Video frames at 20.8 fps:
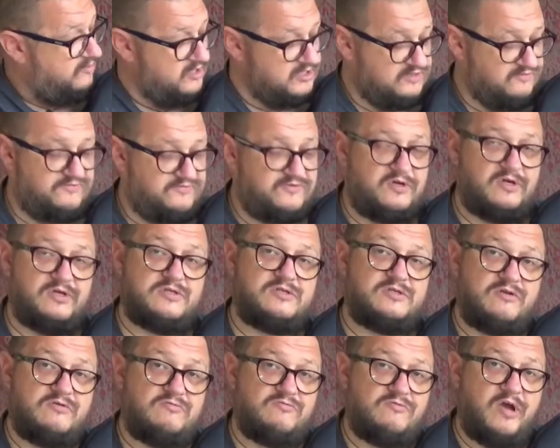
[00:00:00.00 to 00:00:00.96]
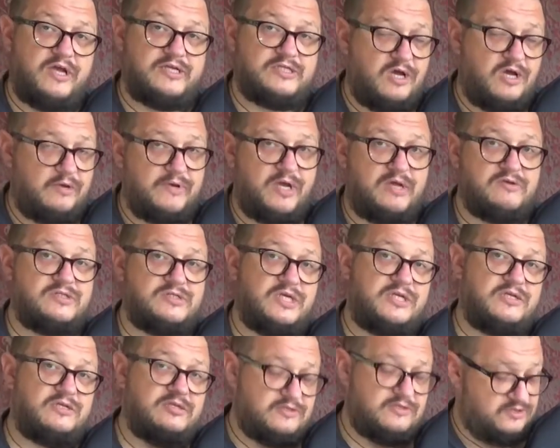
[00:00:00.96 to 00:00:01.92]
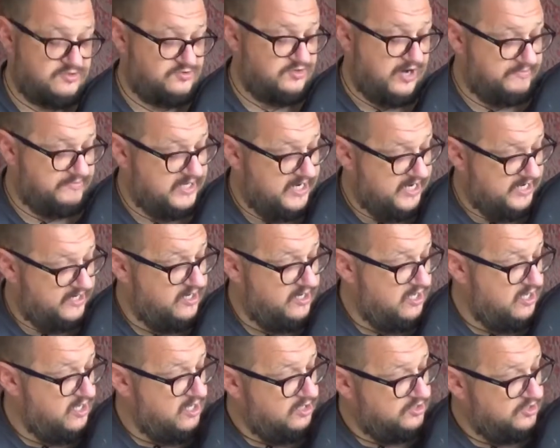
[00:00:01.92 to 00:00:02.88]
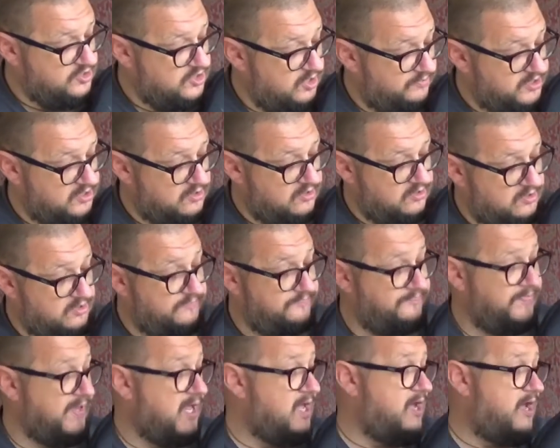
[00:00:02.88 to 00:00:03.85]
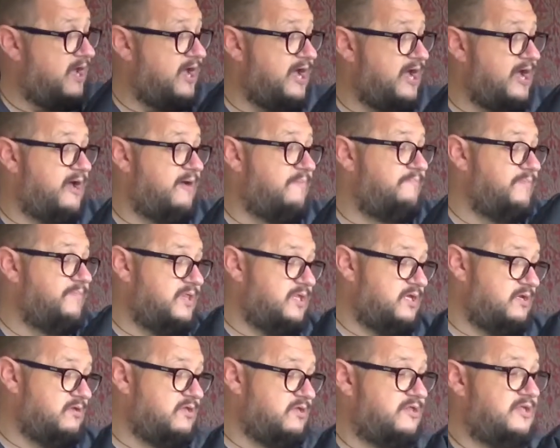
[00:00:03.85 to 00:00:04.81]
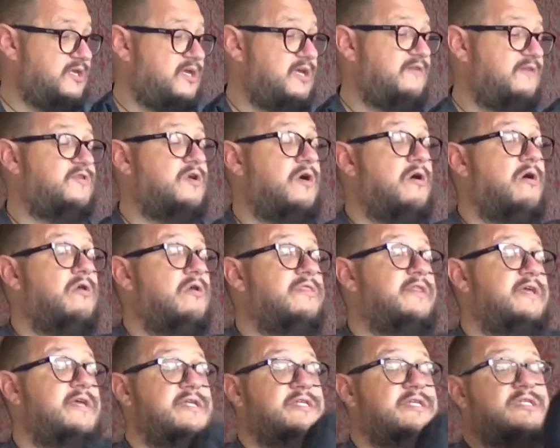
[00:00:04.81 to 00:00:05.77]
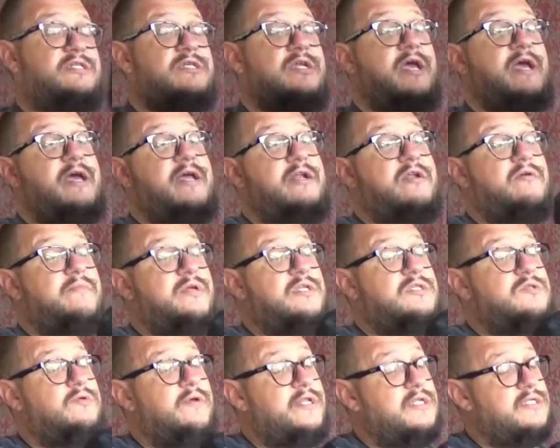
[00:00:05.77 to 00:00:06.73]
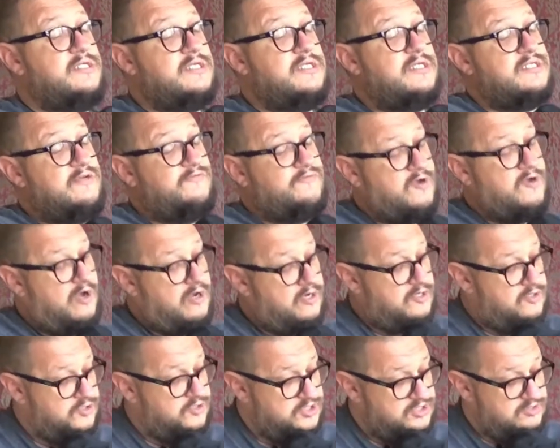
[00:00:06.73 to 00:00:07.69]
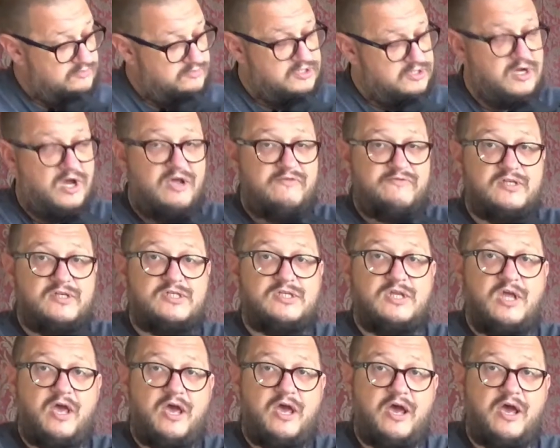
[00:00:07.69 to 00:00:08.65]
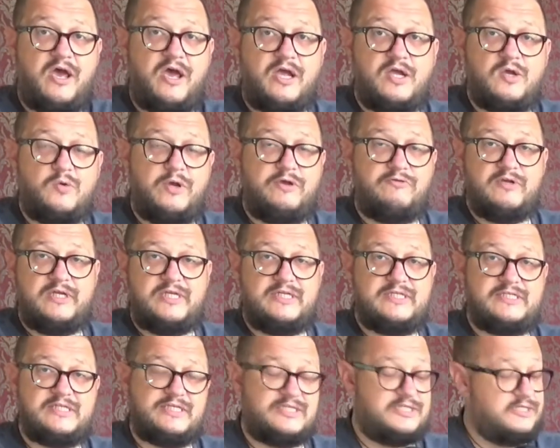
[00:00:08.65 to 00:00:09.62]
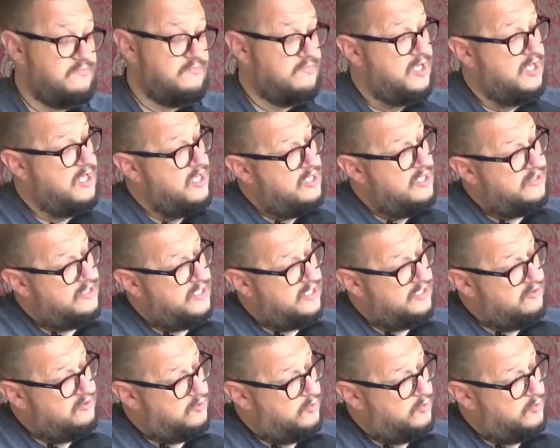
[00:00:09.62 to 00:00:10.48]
first, right arm goes in, strap down, job's a good one. The other thing I've got on this and on my twins is I've got a Custom Divers quick release system, a new quick